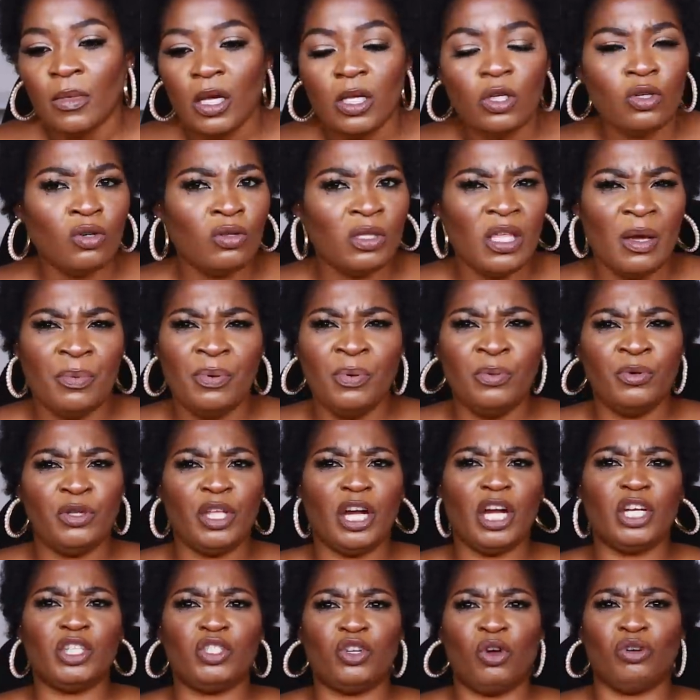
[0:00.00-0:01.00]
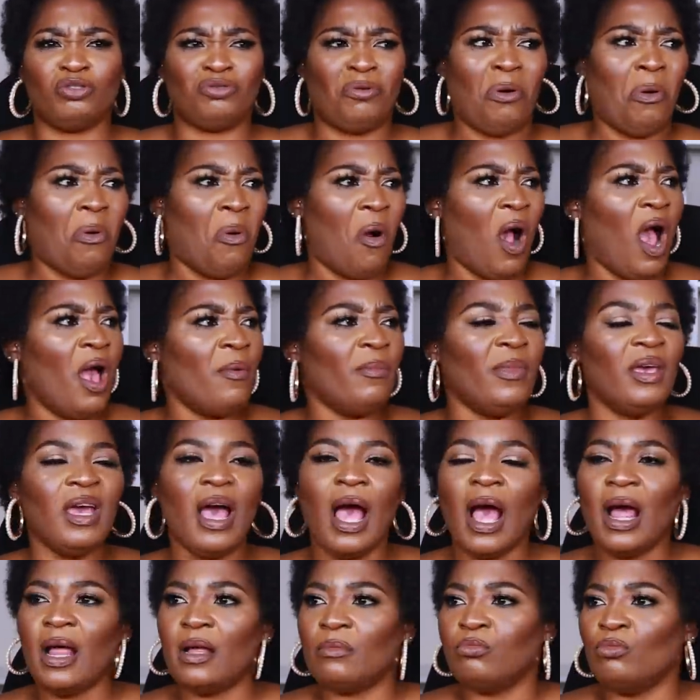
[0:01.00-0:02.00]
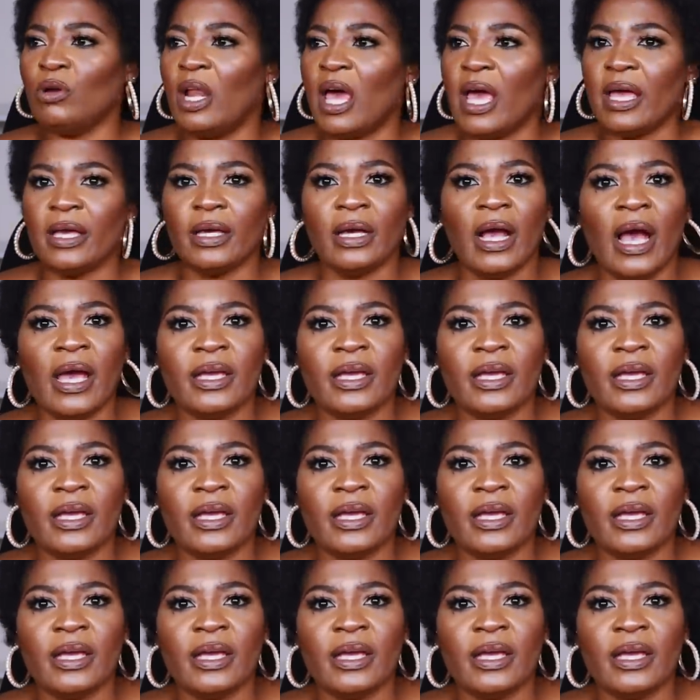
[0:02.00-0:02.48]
you know, the people that are shocked, oh, I mean, I'm like,